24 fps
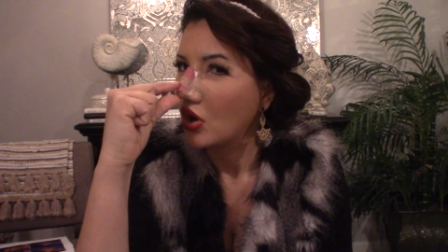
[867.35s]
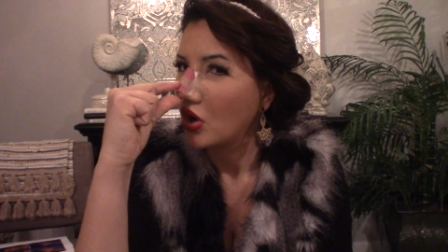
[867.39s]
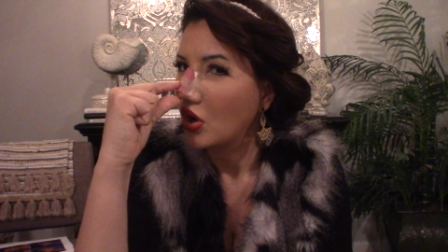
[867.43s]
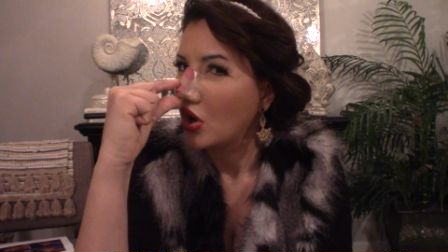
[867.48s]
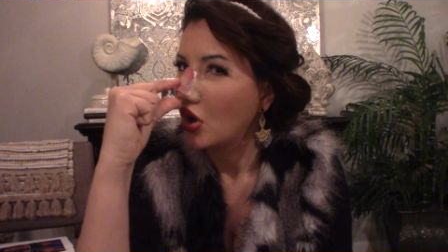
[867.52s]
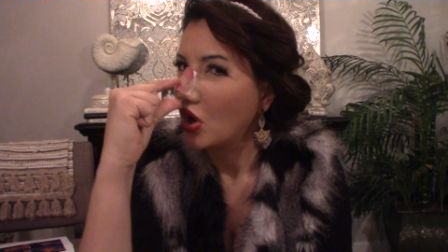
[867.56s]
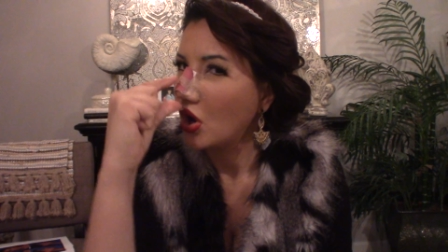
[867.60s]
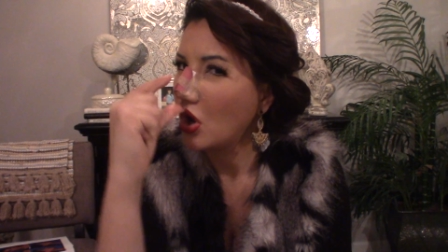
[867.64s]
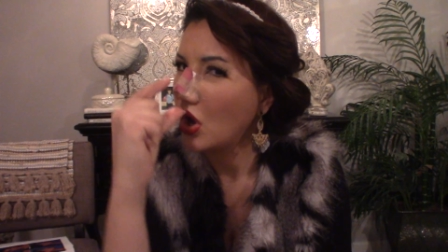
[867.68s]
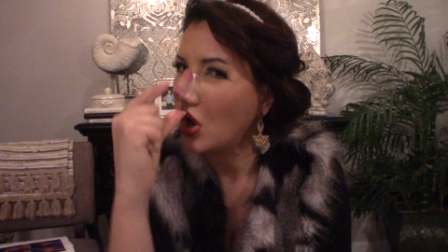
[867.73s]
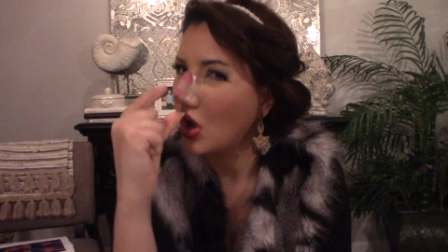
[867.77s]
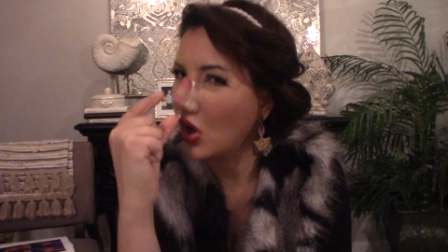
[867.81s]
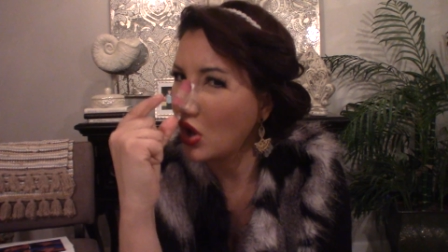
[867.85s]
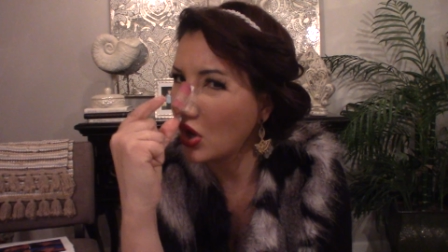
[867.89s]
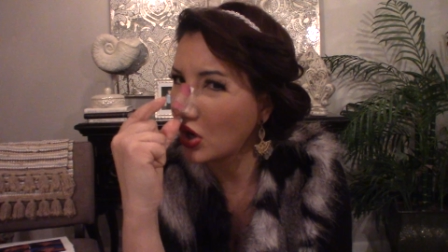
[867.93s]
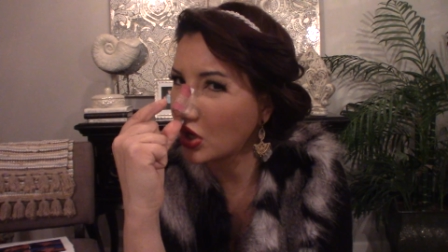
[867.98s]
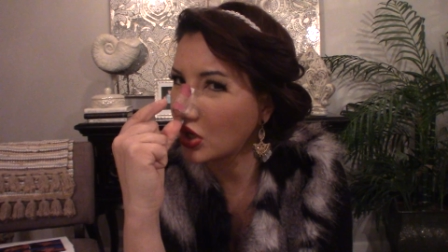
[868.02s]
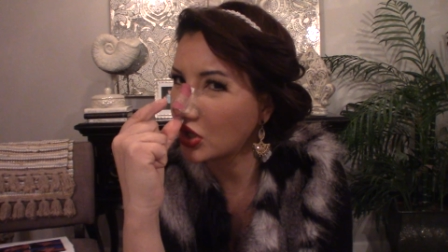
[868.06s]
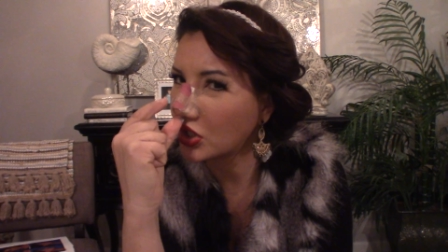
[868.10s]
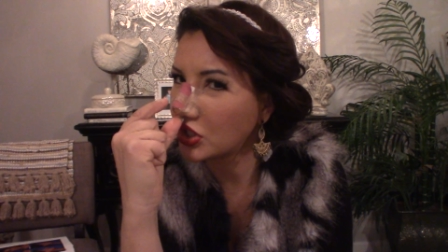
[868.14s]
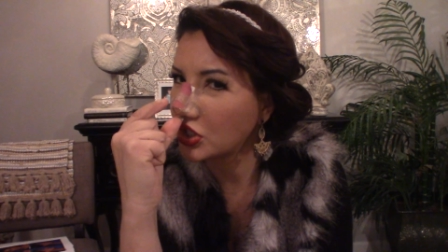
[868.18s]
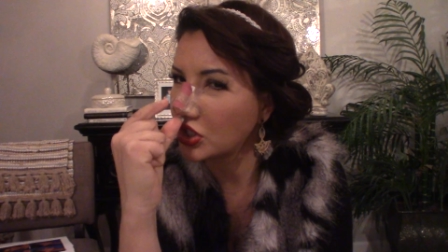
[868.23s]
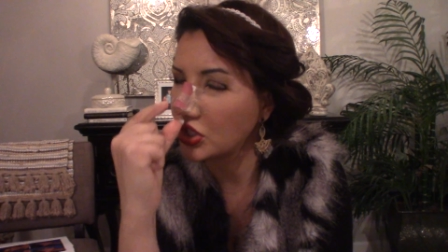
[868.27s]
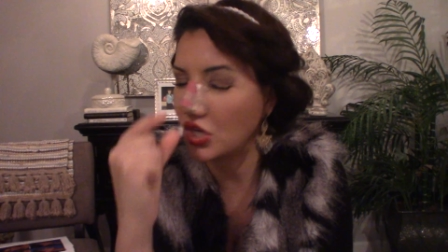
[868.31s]

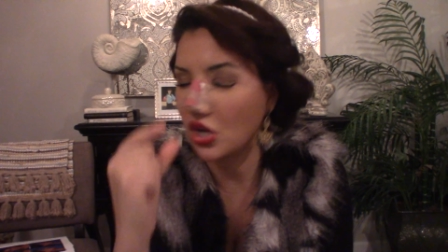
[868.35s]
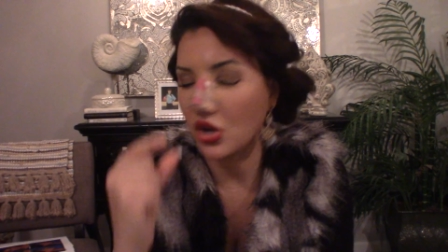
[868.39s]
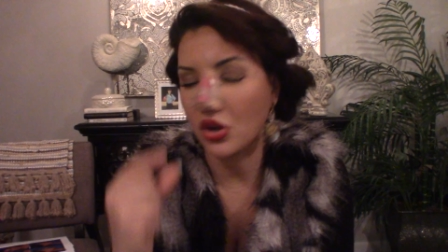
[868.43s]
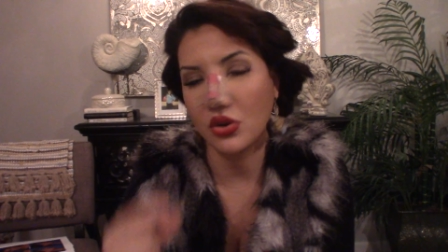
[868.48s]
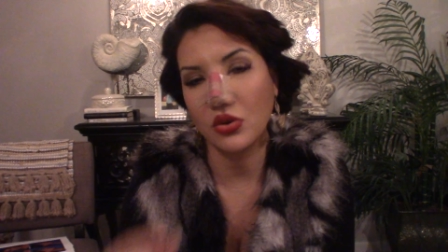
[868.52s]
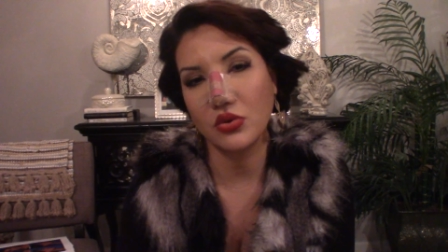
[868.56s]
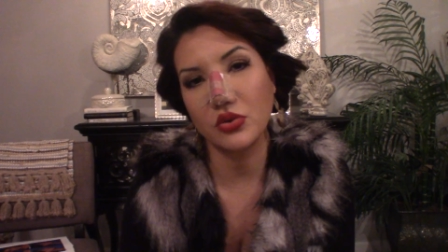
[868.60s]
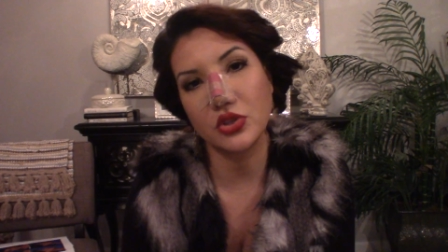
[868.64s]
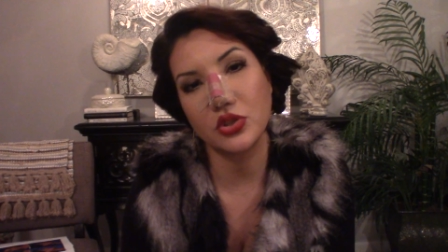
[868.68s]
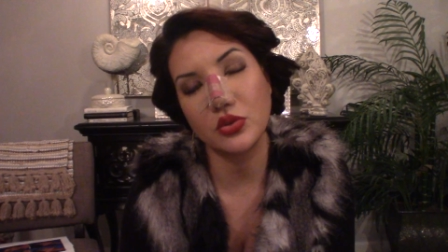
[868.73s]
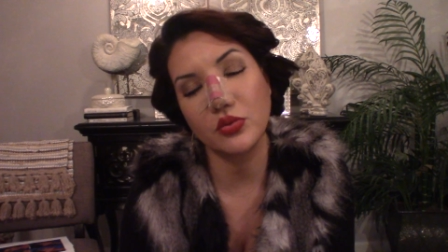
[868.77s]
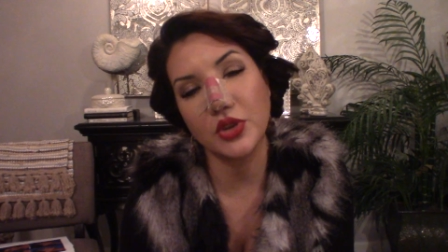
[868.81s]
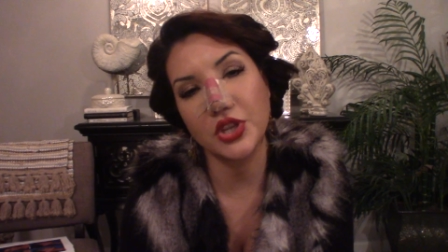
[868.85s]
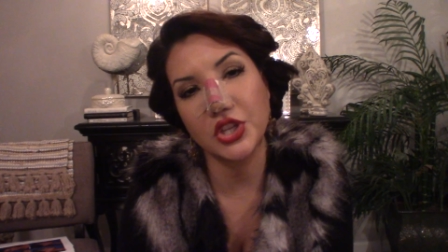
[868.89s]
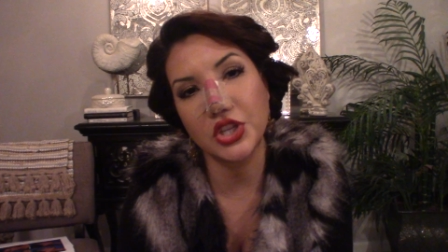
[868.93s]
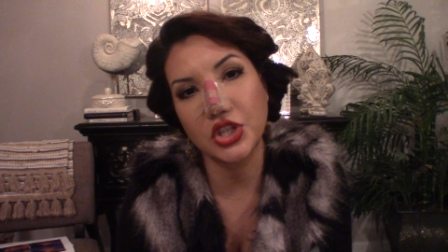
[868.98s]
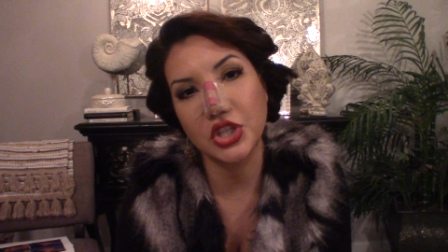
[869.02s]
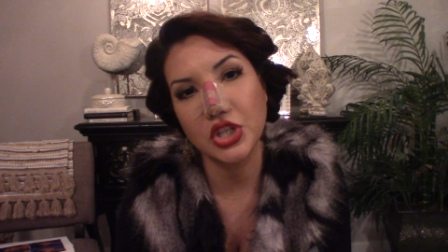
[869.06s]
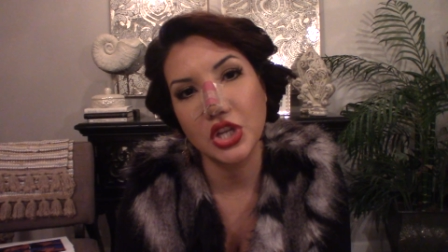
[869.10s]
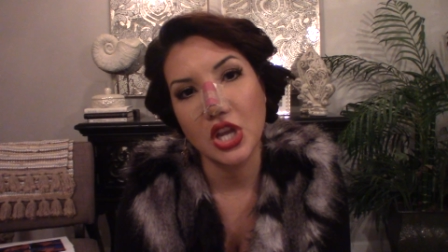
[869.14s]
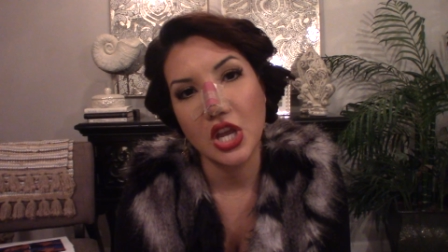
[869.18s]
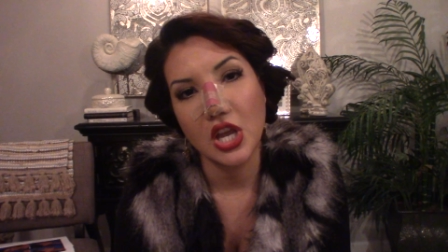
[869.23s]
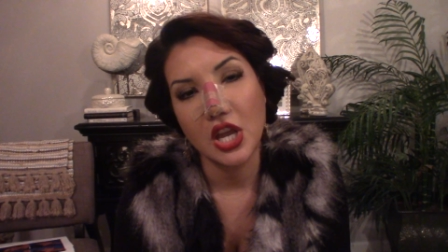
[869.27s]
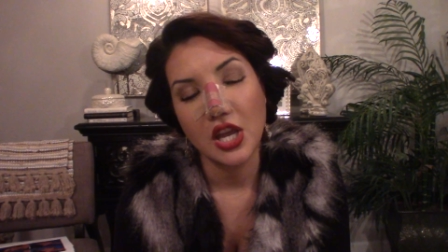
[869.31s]
hooked nose,
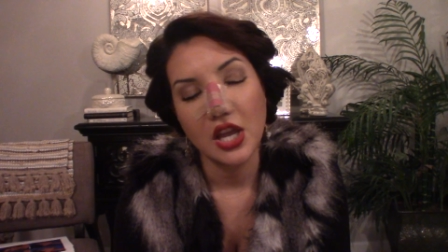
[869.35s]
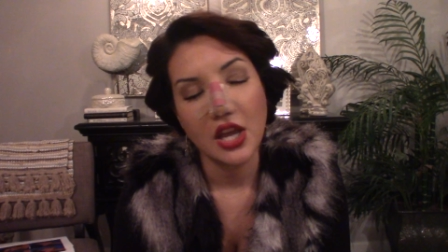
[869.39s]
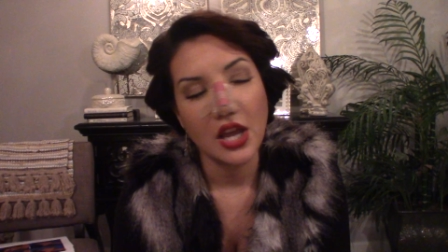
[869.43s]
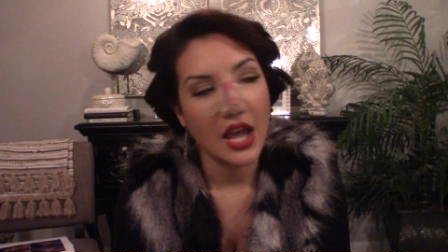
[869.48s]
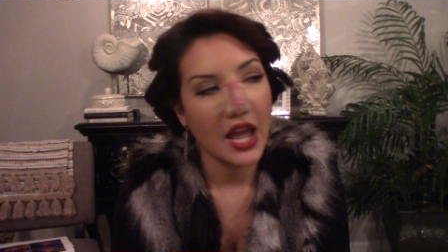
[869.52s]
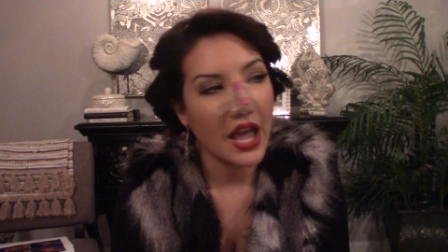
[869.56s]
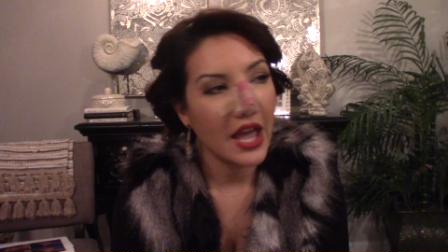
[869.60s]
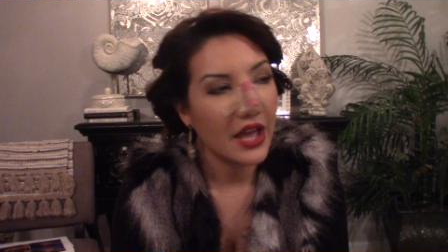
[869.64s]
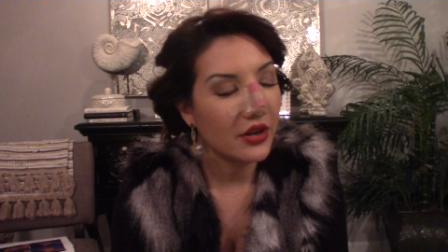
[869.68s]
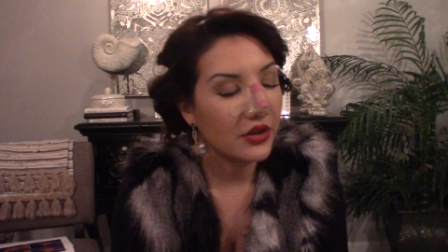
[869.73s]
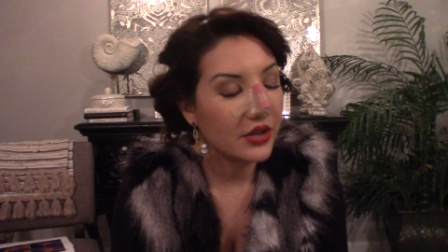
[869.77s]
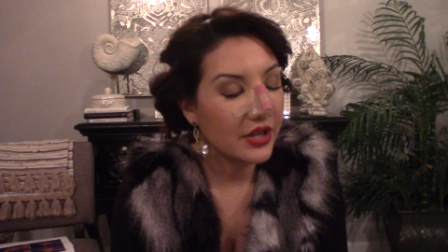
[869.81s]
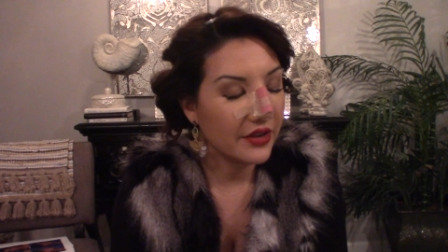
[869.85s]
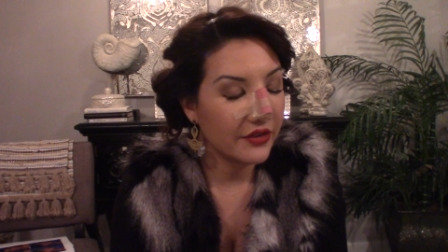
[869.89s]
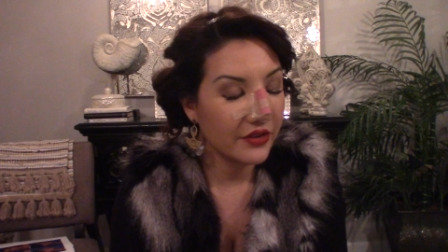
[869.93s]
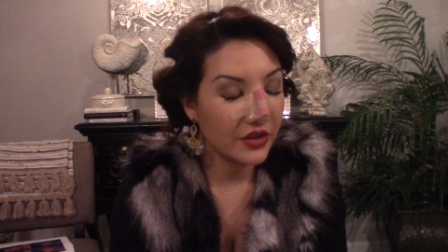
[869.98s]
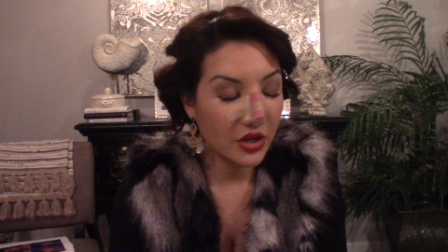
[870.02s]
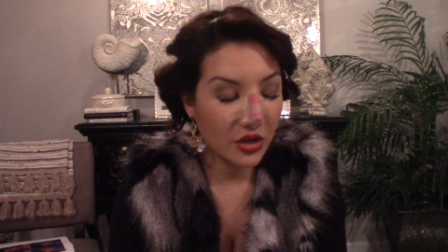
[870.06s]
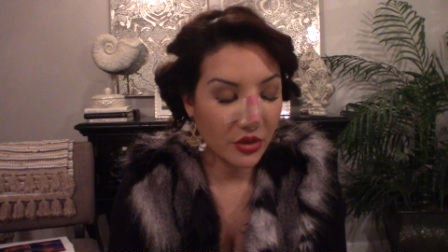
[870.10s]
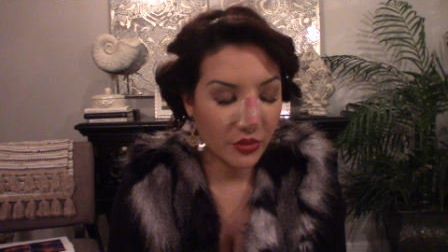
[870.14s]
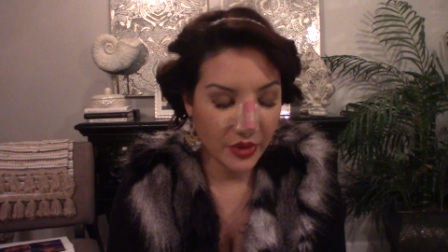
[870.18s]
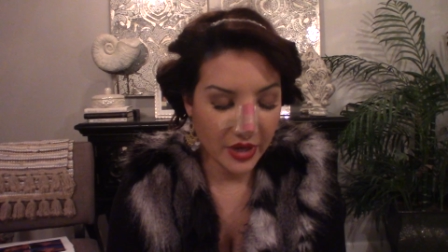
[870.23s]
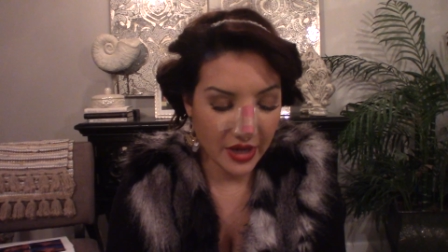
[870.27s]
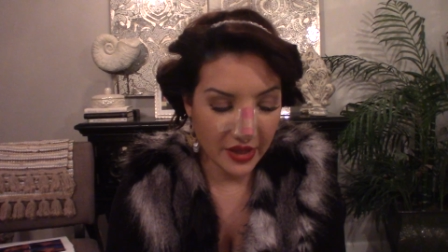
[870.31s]
which I don't even
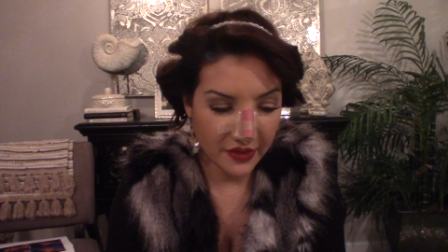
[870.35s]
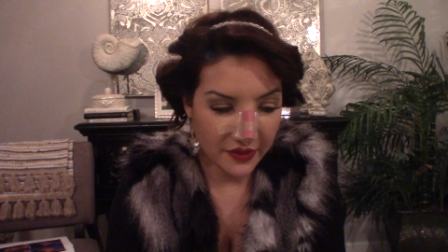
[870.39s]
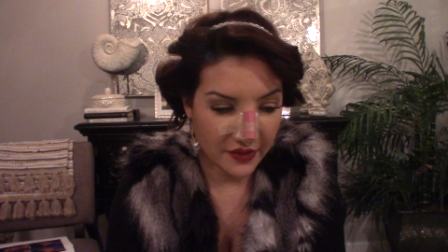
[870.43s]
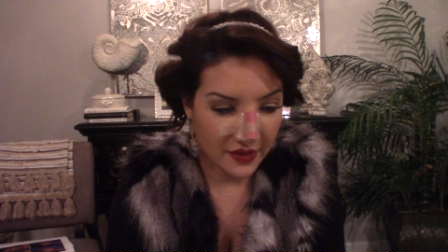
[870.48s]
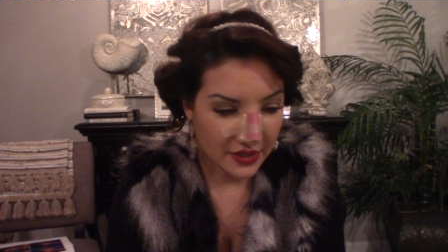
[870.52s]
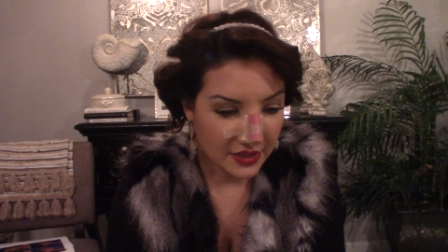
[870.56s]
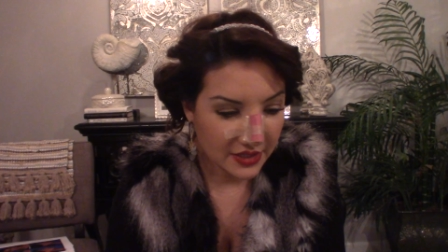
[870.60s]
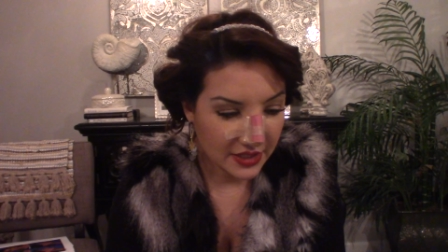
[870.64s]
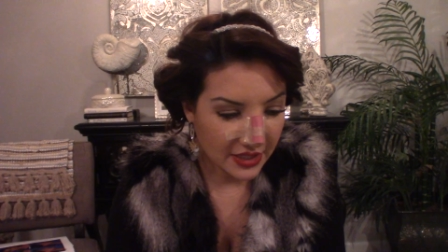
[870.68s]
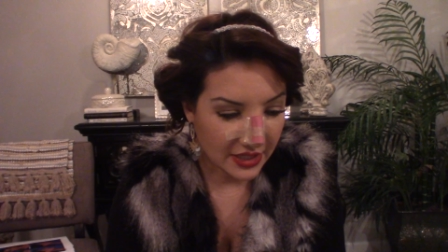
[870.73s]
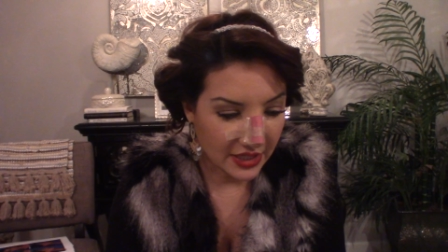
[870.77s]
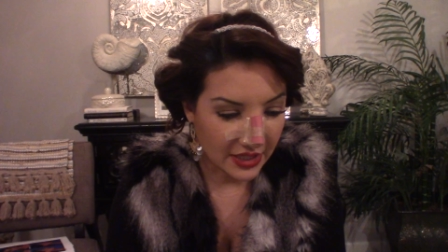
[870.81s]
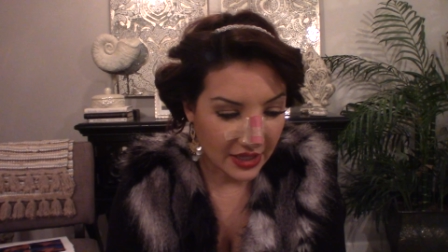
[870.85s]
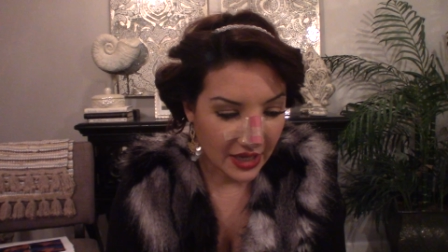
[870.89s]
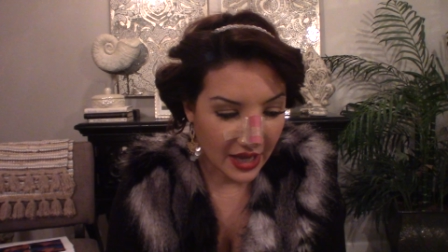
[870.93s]
know what ethnicity.